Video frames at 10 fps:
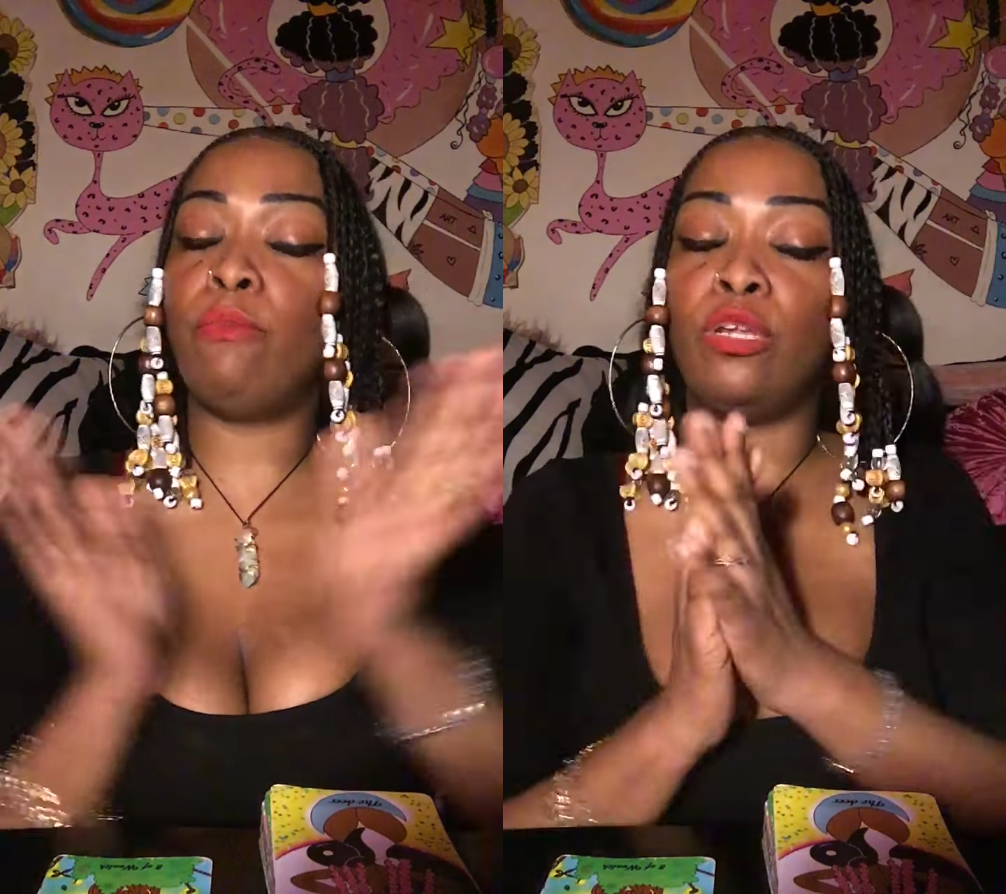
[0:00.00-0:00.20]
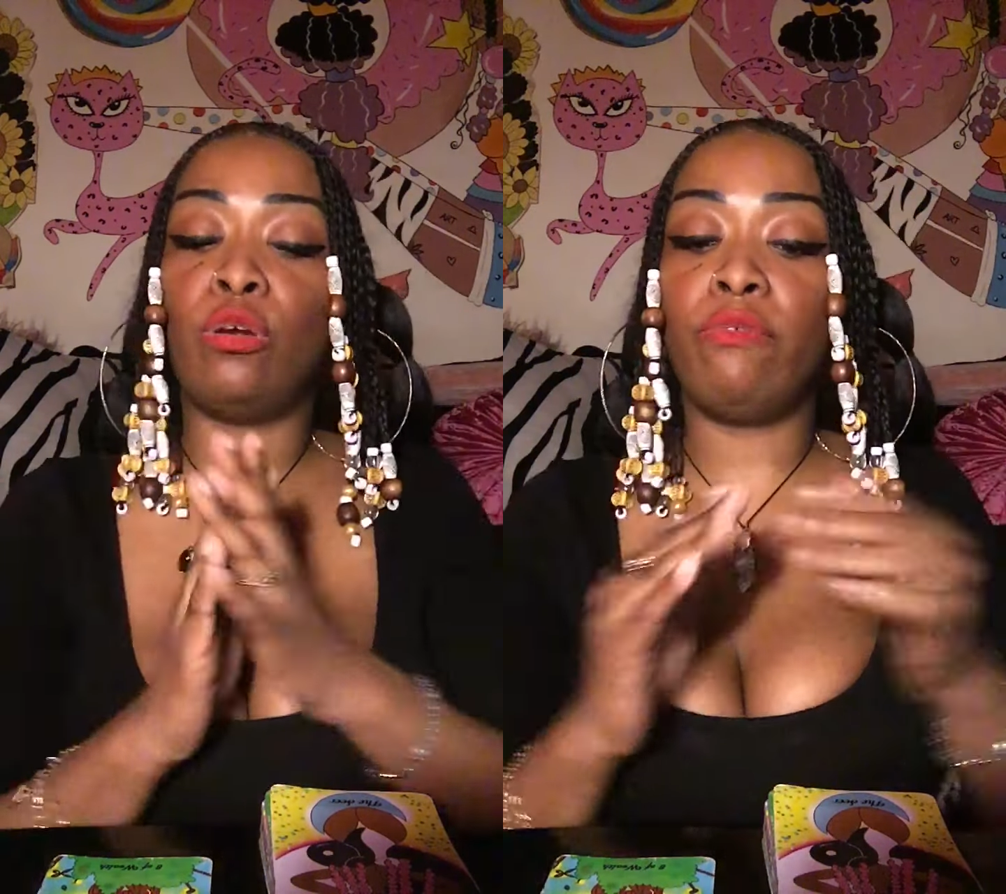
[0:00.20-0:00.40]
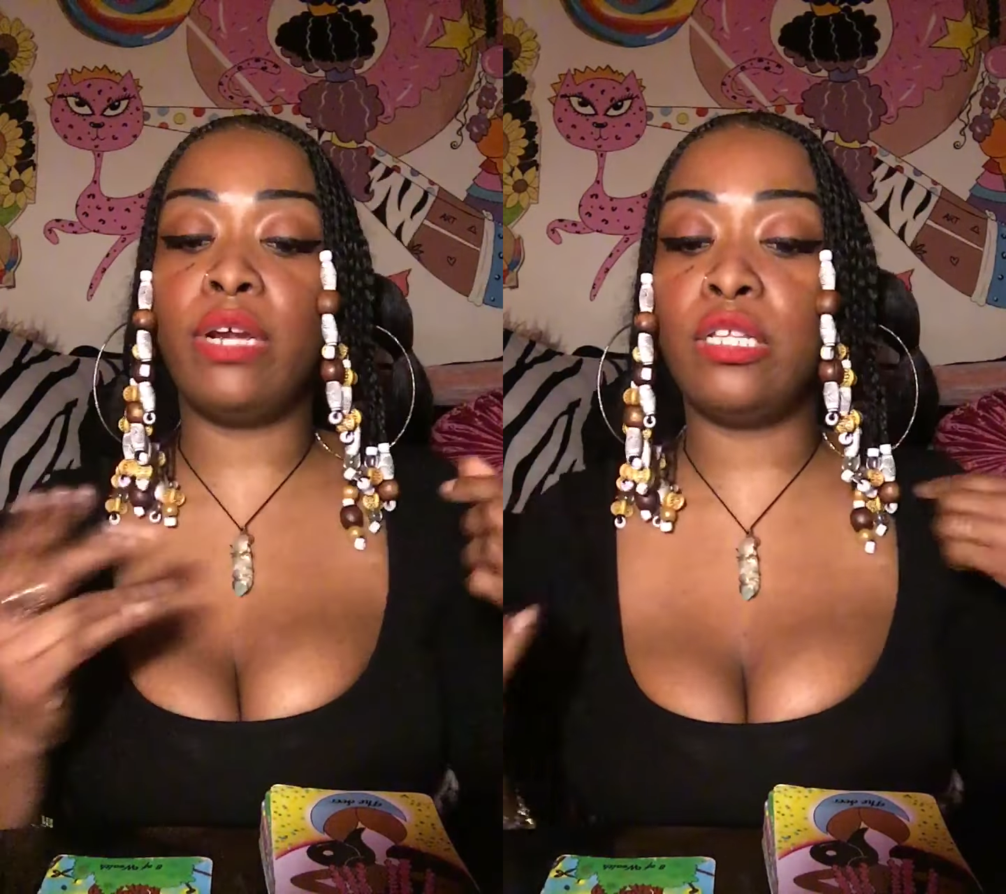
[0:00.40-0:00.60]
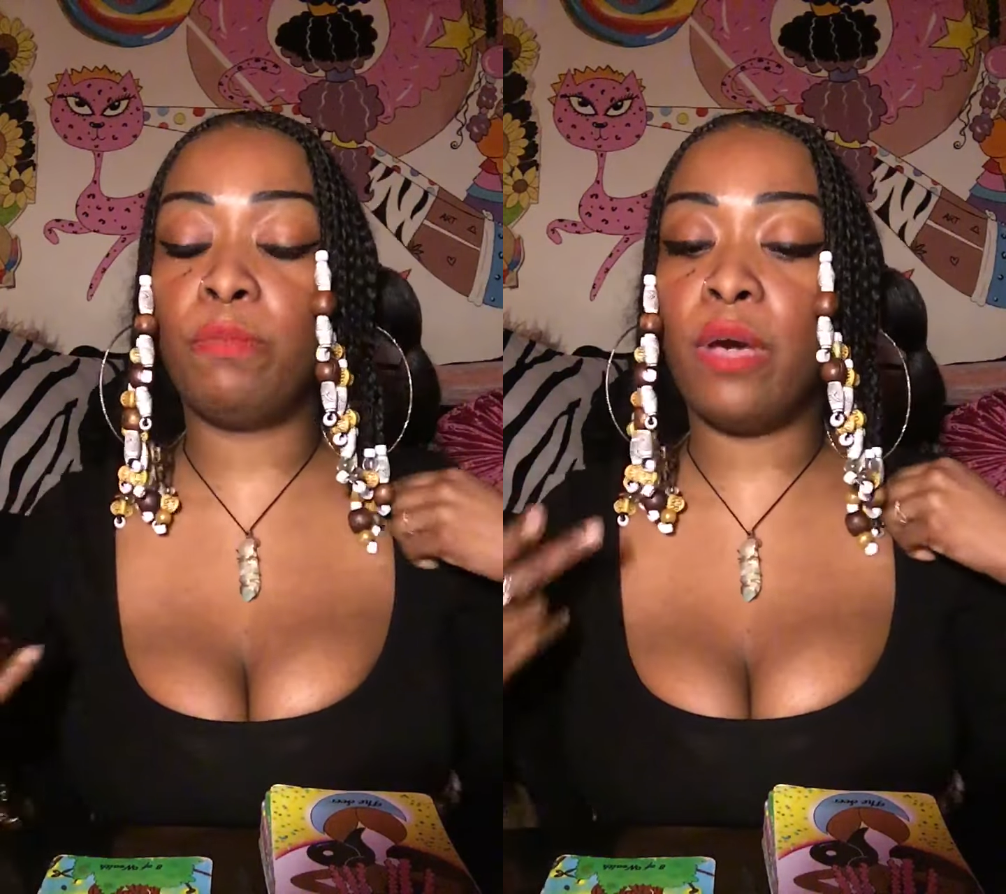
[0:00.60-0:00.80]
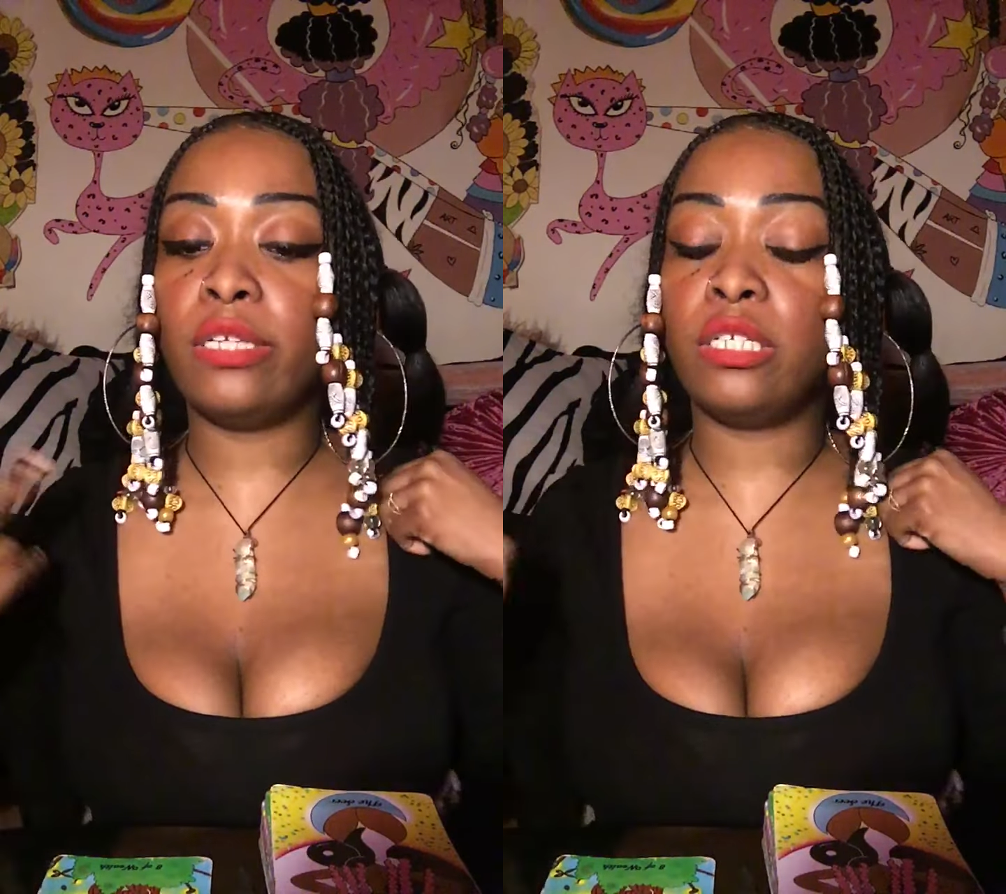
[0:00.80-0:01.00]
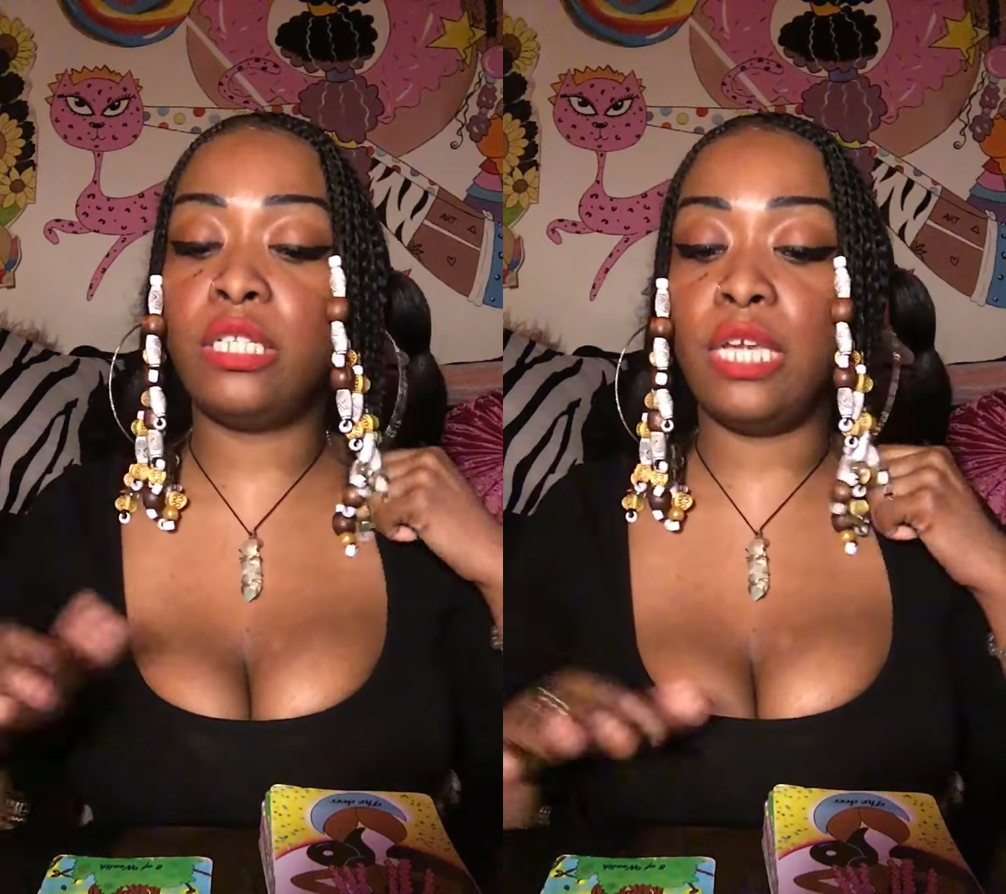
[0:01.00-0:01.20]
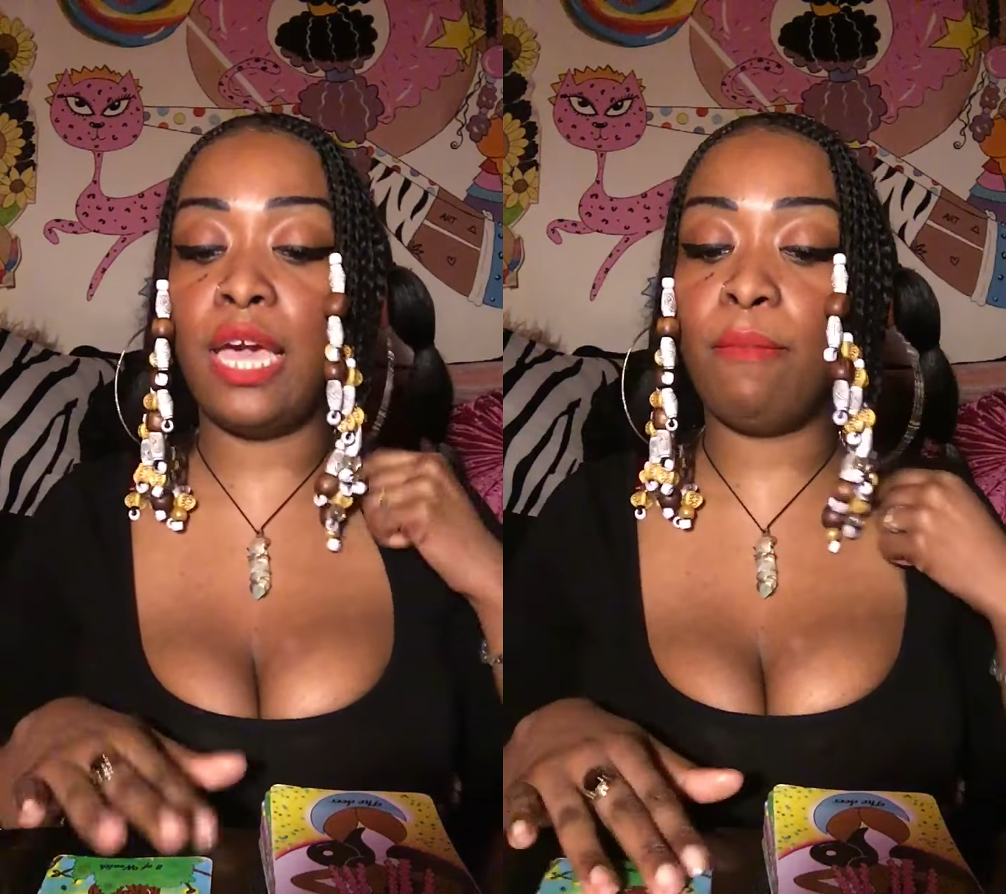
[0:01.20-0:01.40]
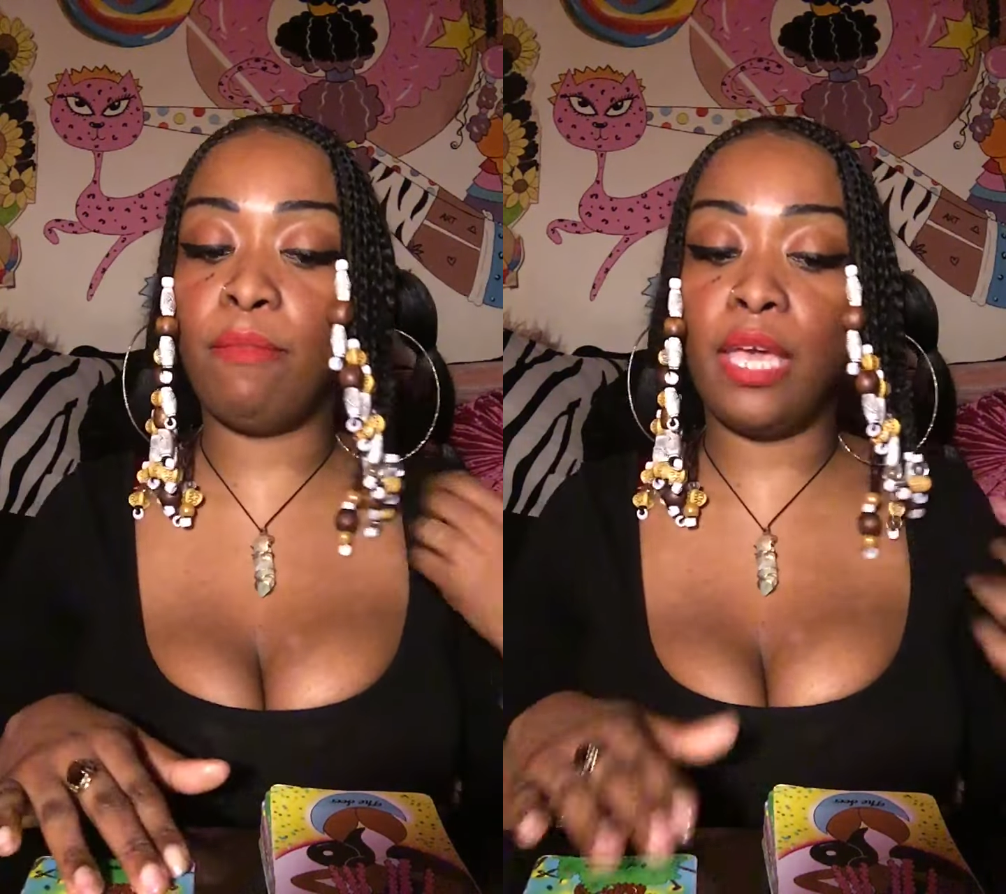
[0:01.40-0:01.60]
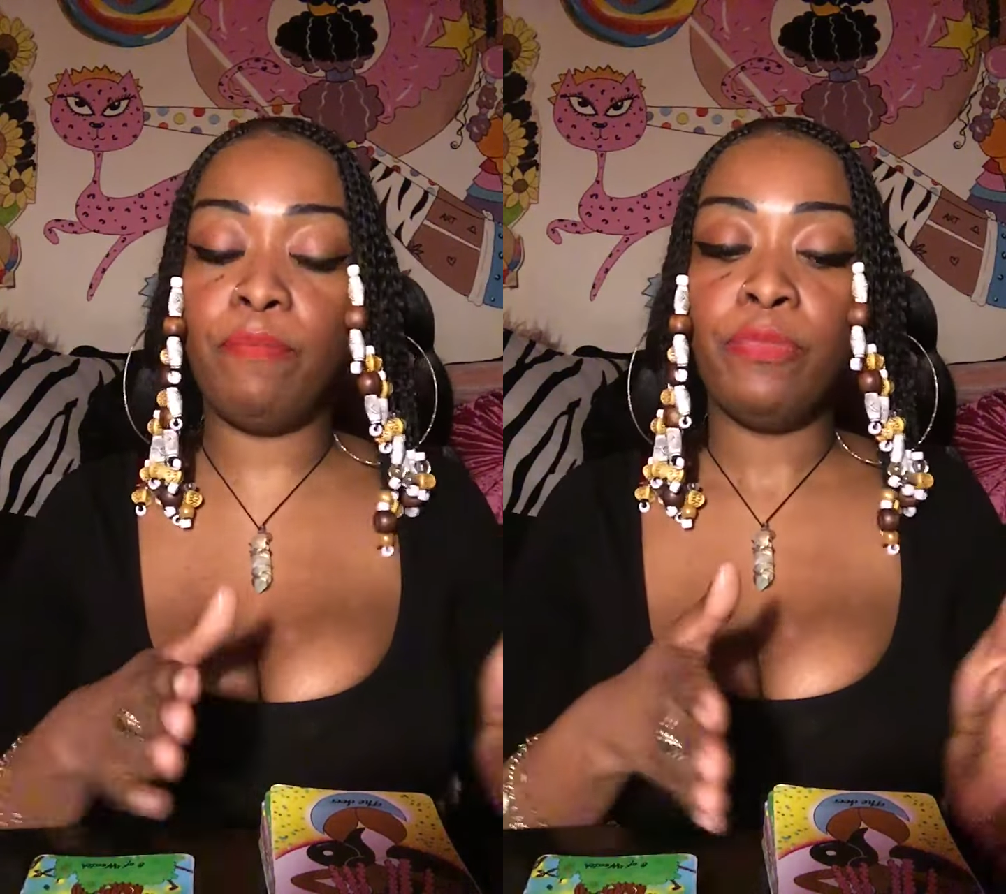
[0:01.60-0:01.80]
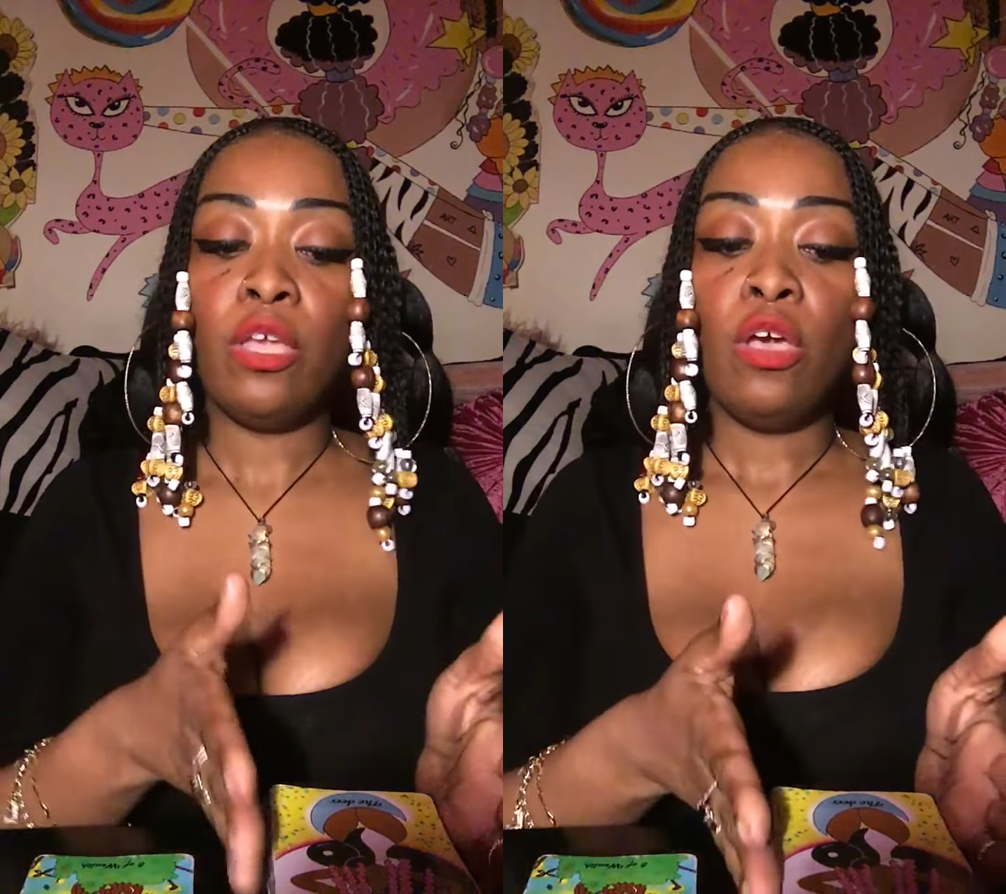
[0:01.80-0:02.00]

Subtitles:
and when you're ready to purchase, DM me.